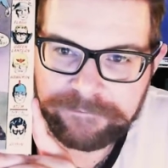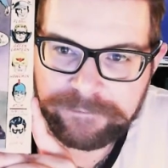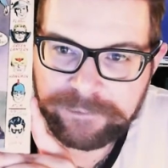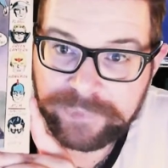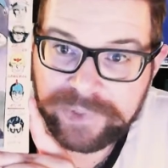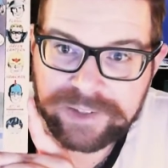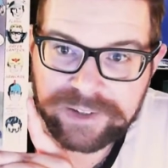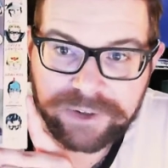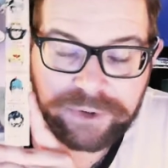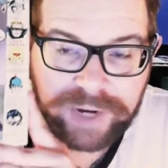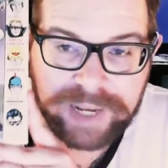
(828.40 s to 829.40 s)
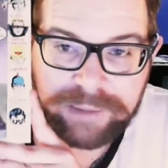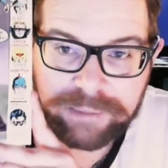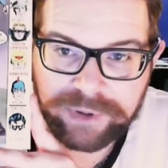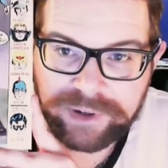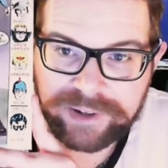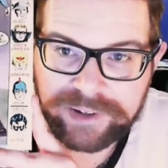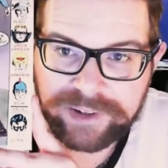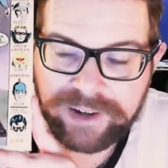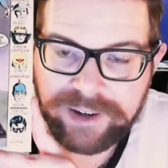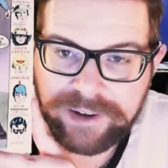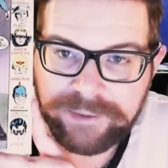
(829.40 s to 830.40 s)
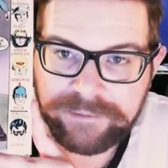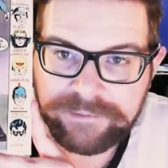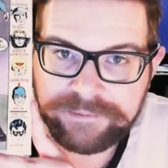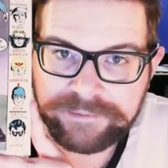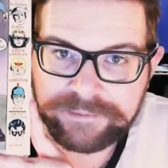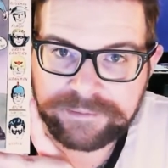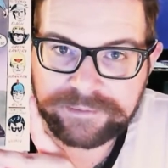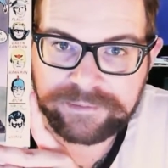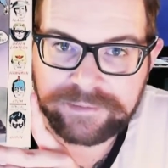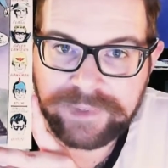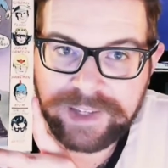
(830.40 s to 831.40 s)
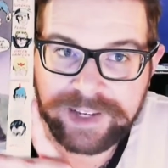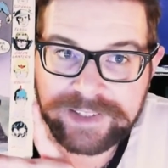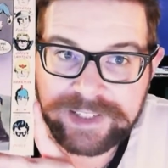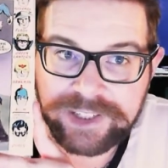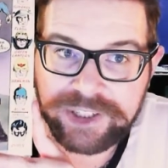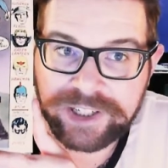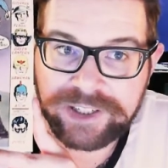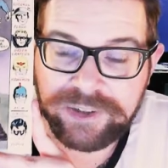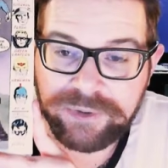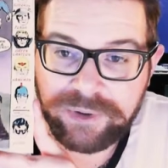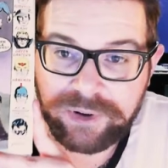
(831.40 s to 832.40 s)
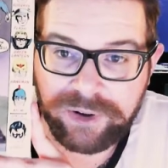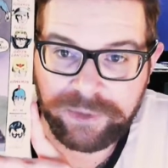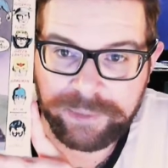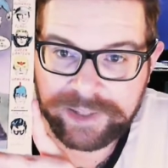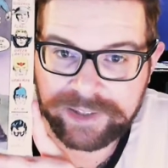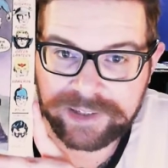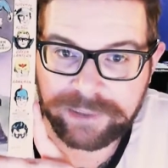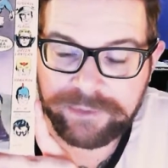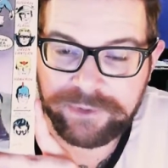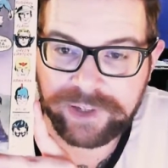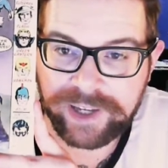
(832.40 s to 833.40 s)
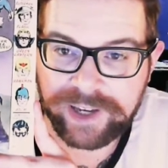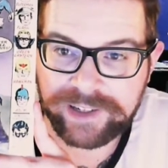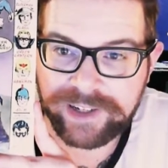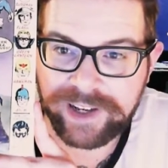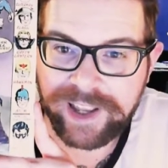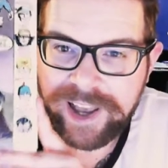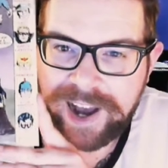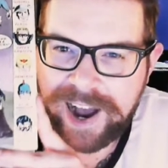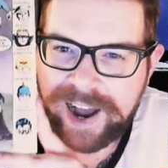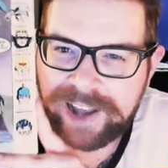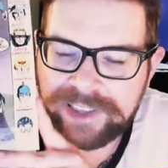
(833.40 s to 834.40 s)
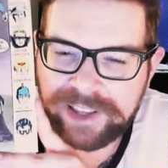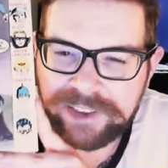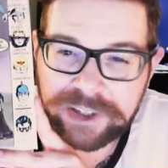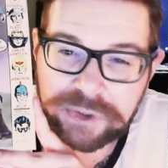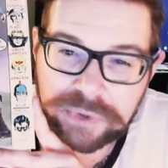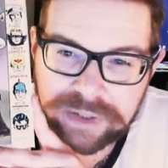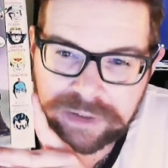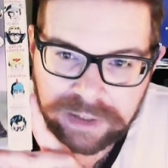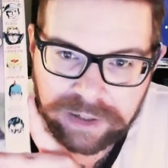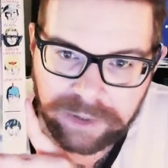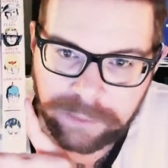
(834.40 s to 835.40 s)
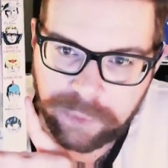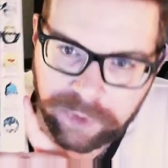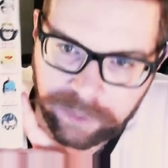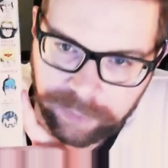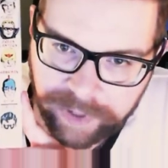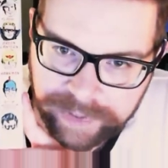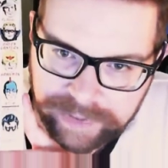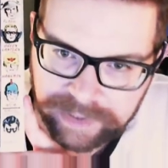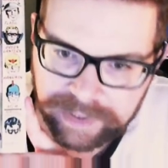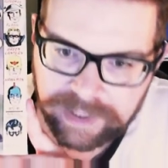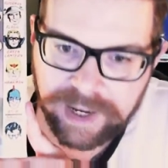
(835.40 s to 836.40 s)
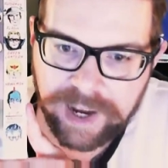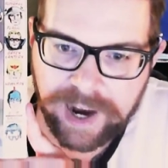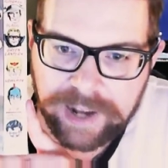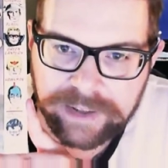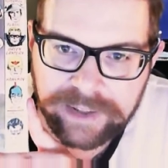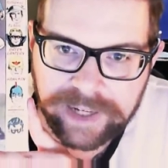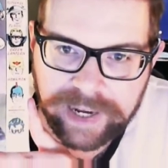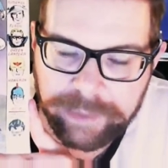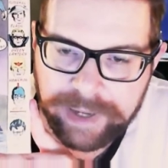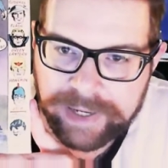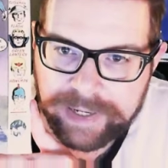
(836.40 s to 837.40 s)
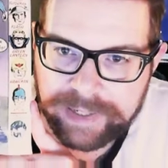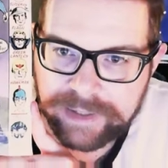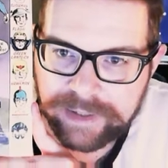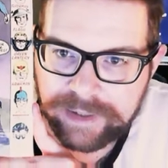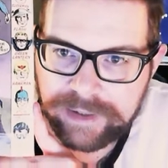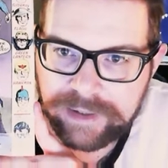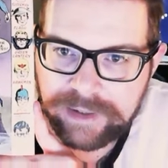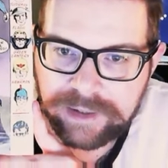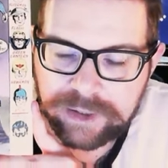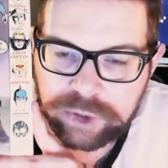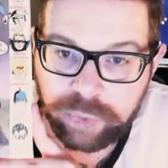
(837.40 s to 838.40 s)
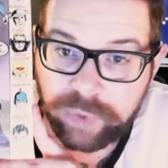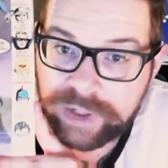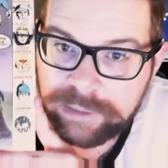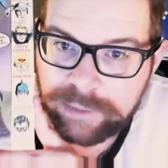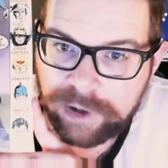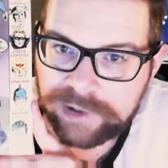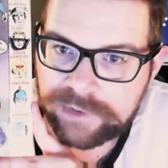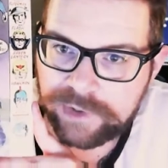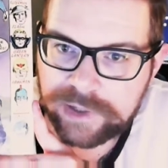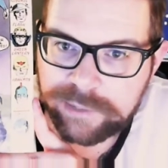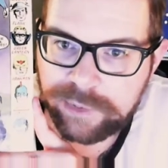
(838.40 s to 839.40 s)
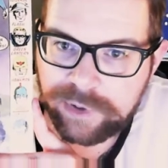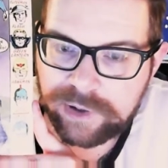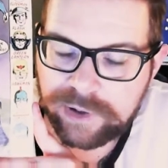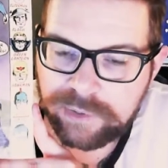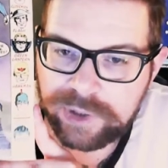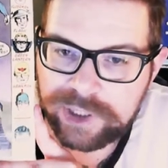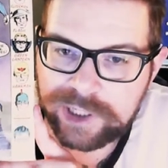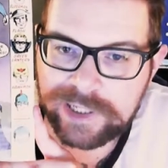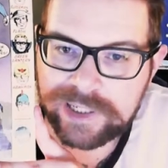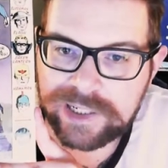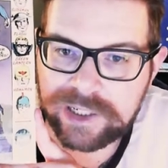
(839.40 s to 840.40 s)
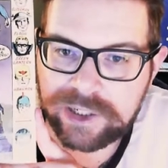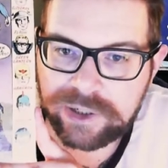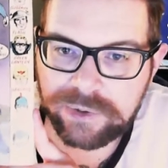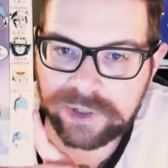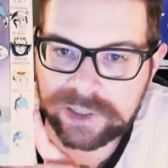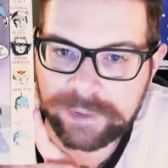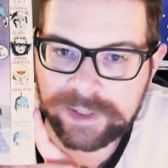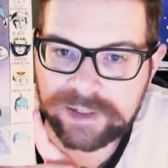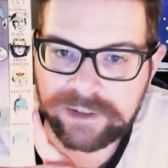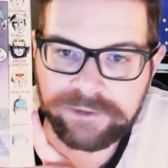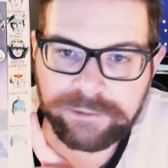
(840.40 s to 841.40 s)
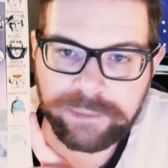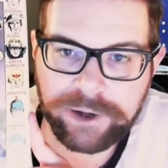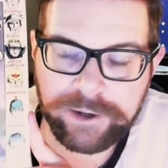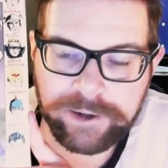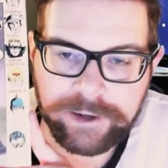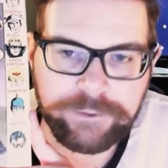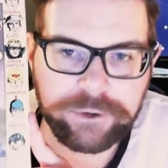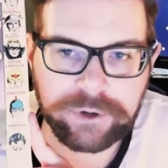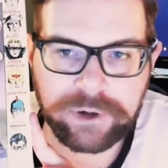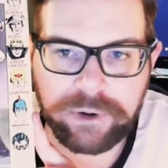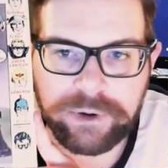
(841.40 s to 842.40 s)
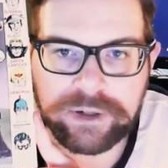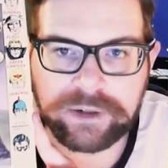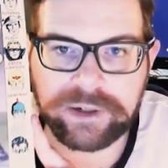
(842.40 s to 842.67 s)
This is a great book. I suggest you all pick this up if you can. Now, this was a little more pricey. I think I paid $20 for this book, which isn't too expensive, but if you're going on a